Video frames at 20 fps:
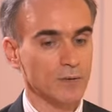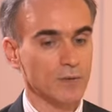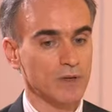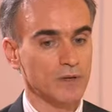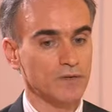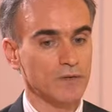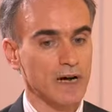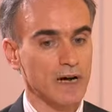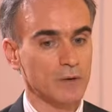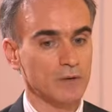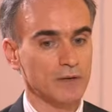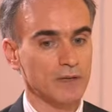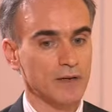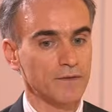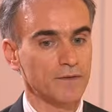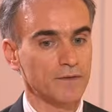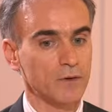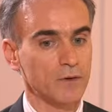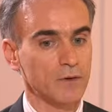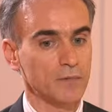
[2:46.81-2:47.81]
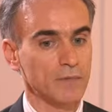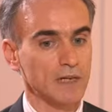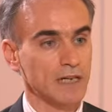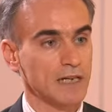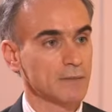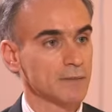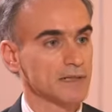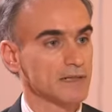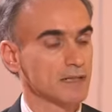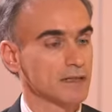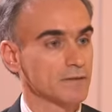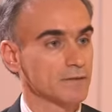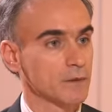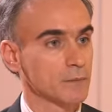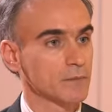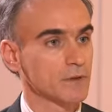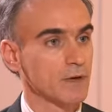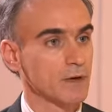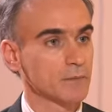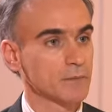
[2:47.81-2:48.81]
We found 4 mm
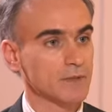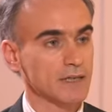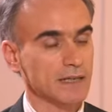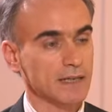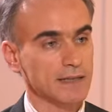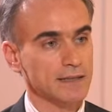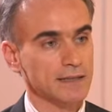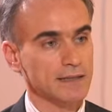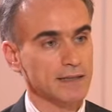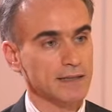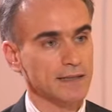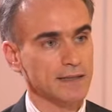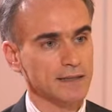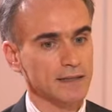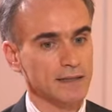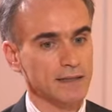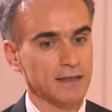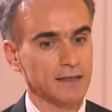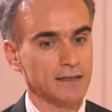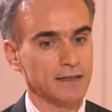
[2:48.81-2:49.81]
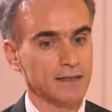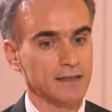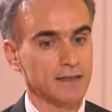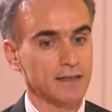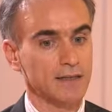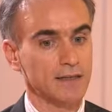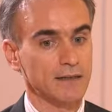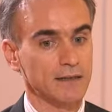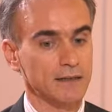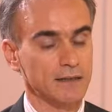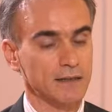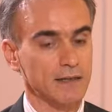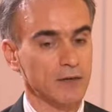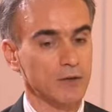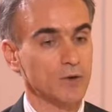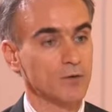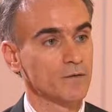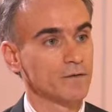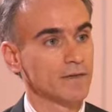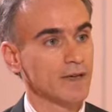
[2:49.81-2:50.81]
from the optical center that the
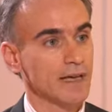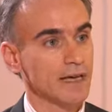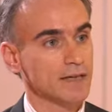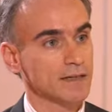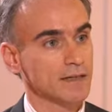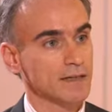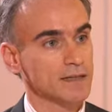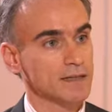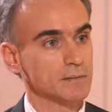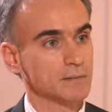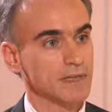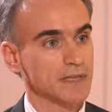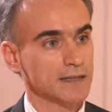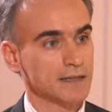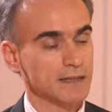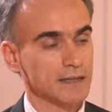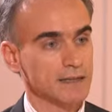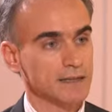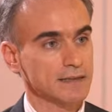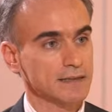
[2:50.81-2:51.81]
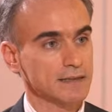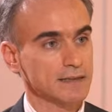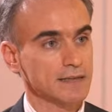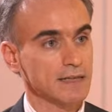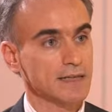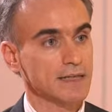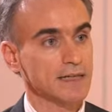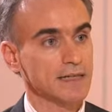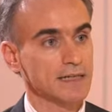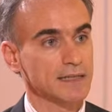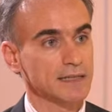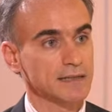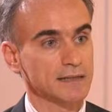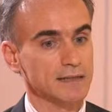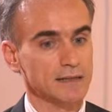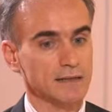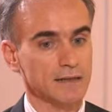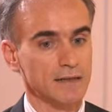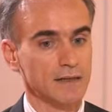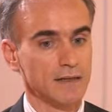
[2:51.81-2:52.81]
UVA transmittance
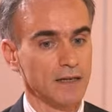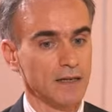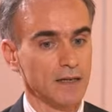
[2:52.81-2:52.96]
decreases